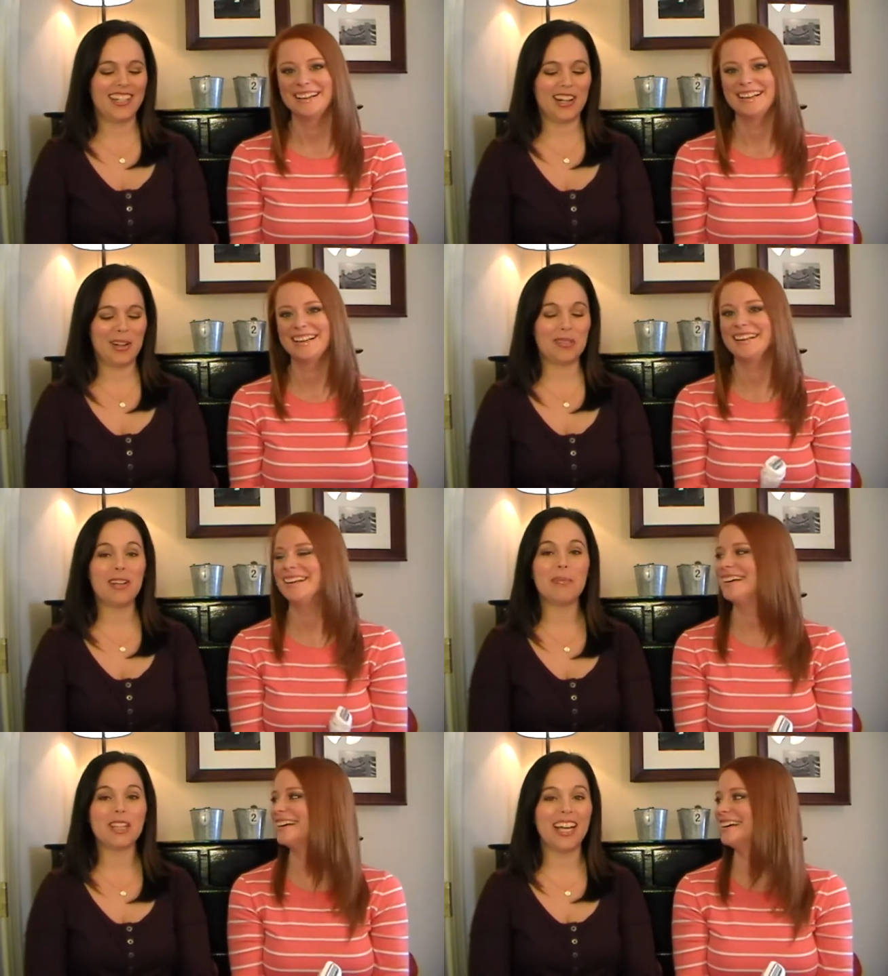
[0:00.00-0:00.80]
Speaker 1: Uh,
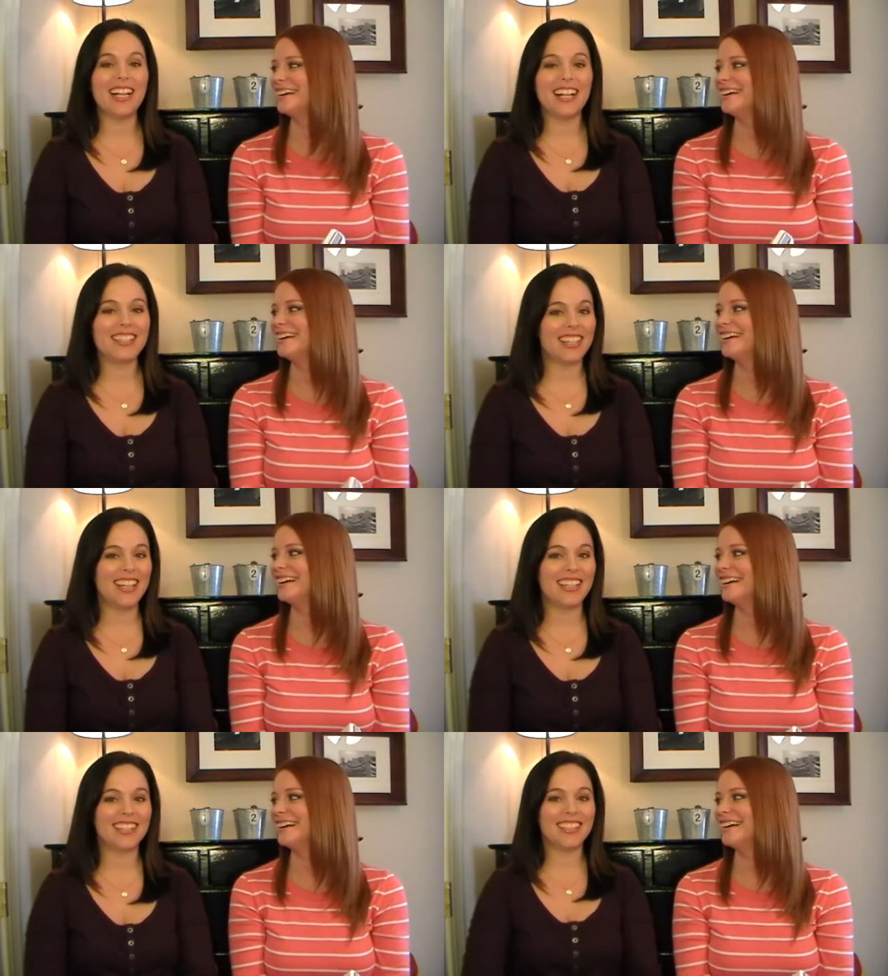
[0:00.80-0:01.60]
but like I
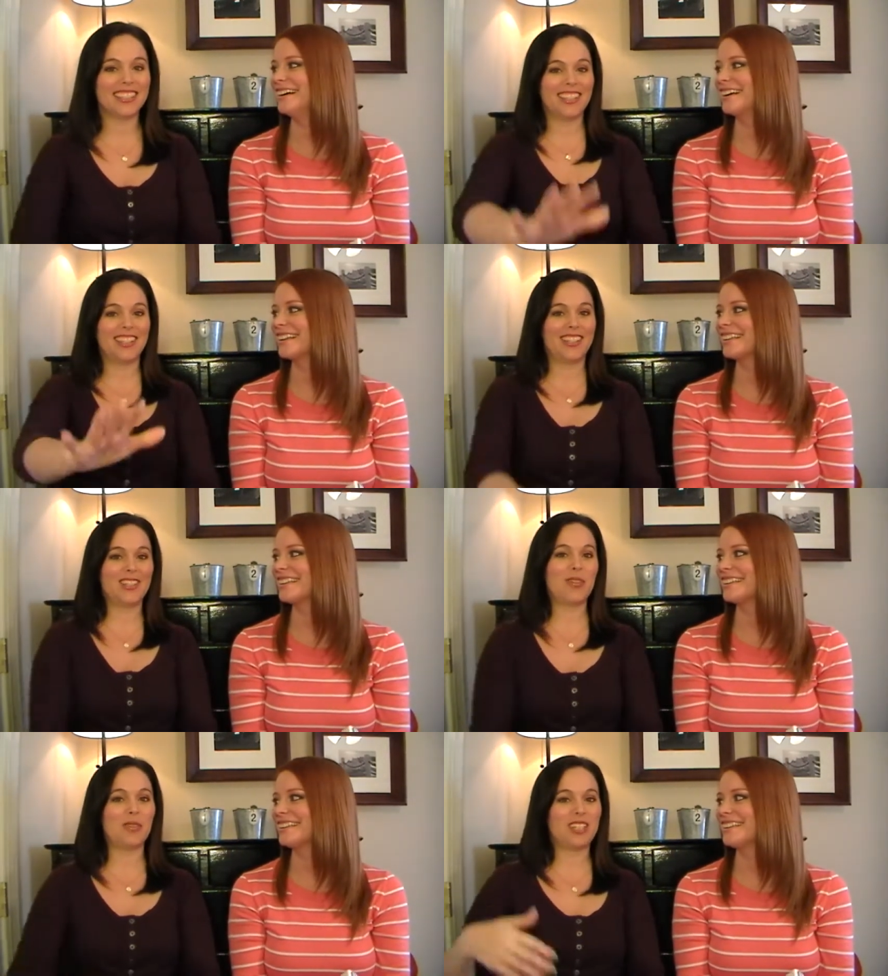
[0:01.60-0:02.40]
said,
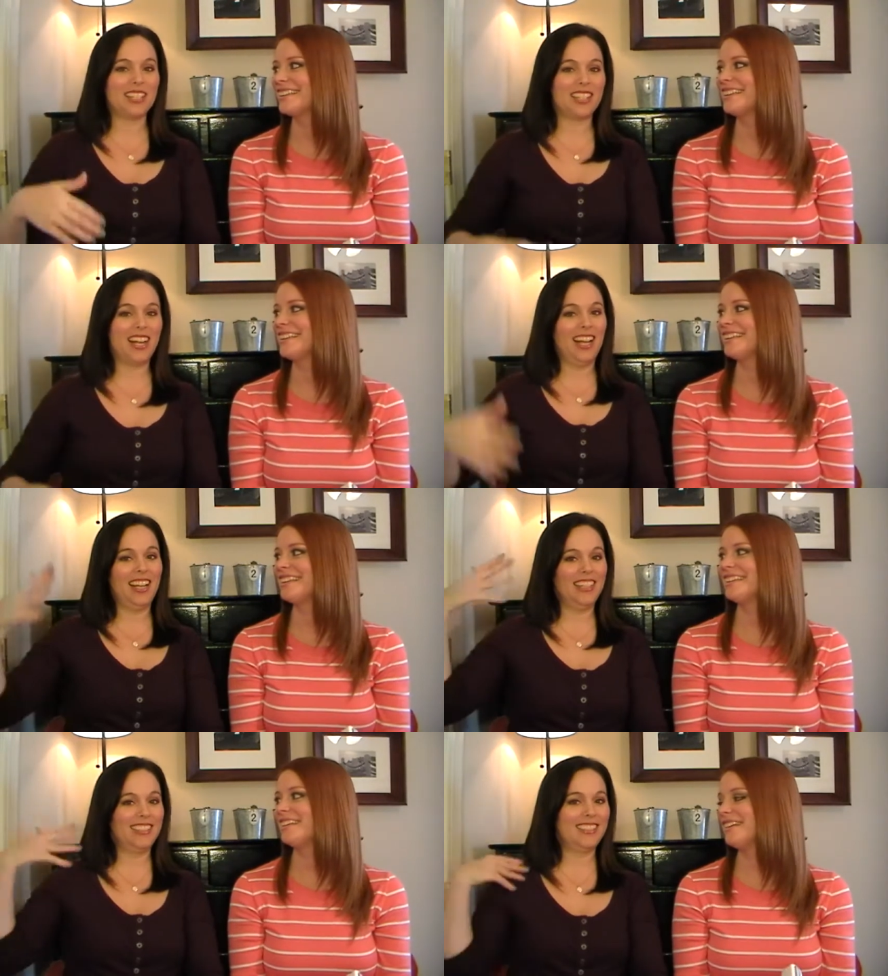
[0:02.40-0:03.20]
one
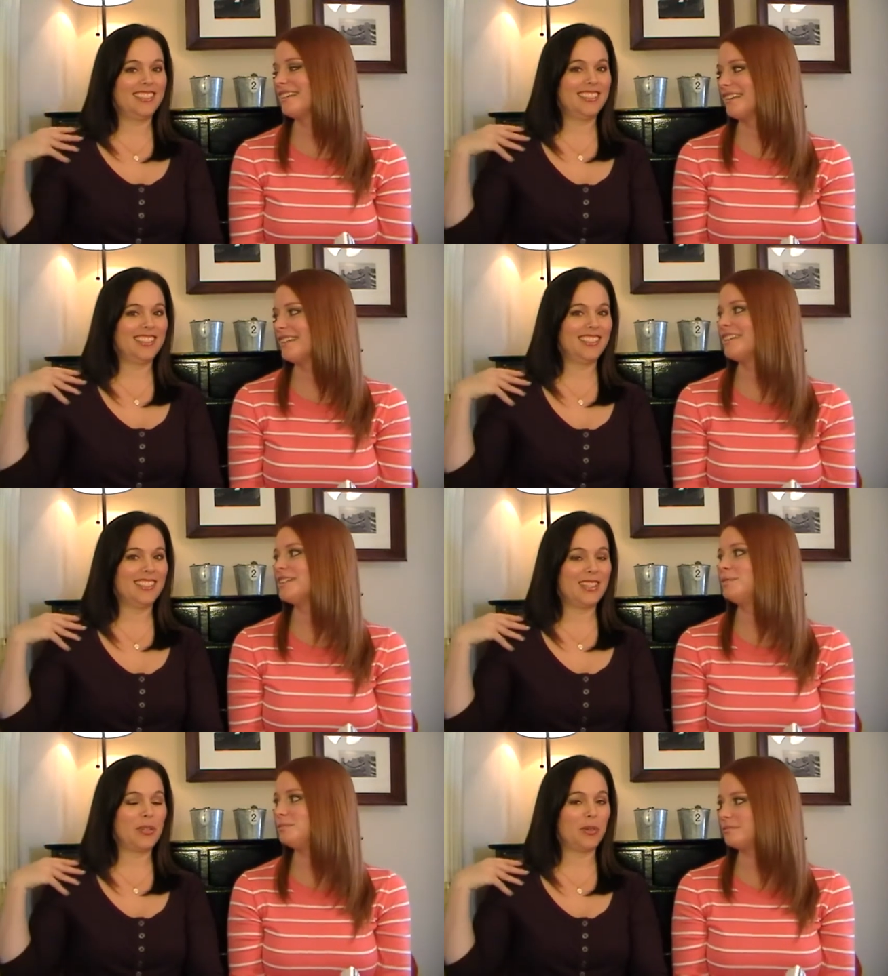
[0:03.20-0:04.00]
side.
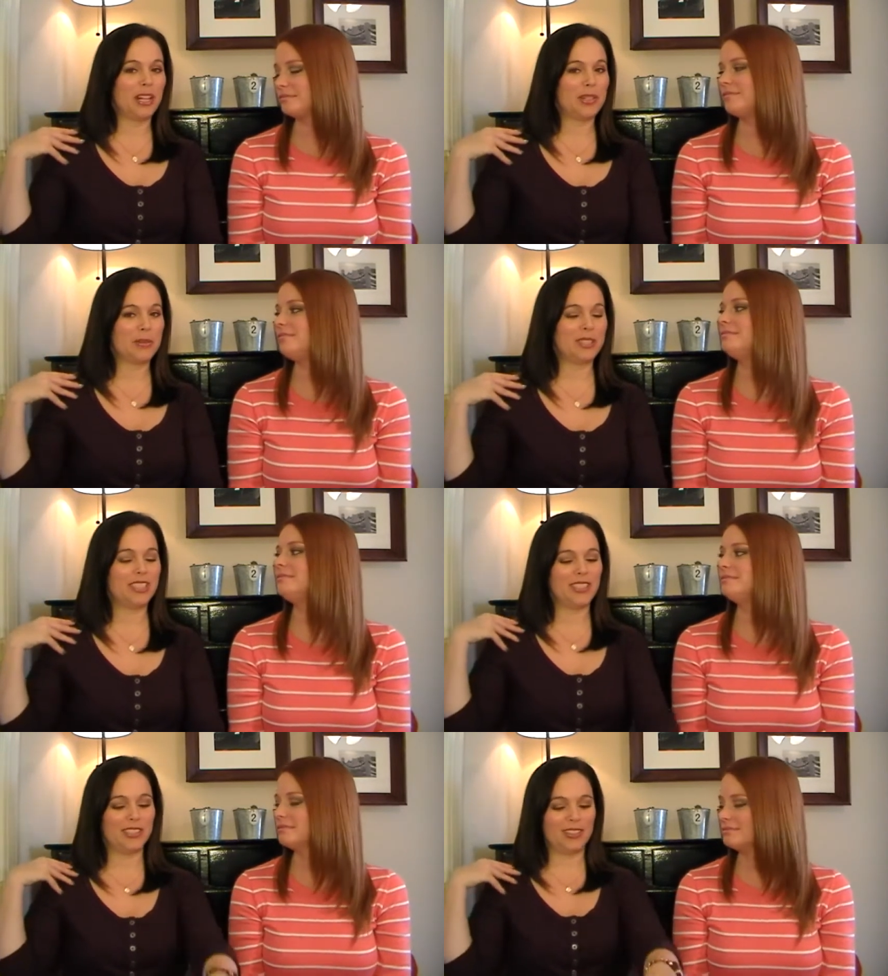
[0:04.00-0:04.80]
What I normally
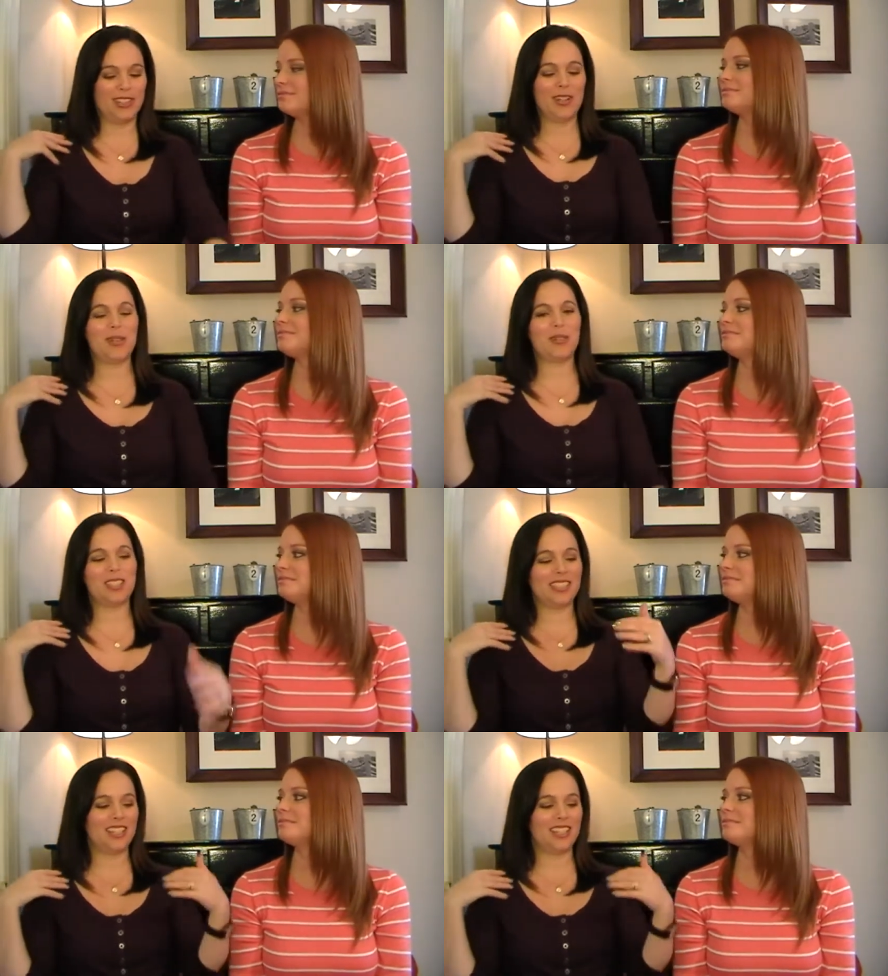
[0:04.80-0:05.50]
do, one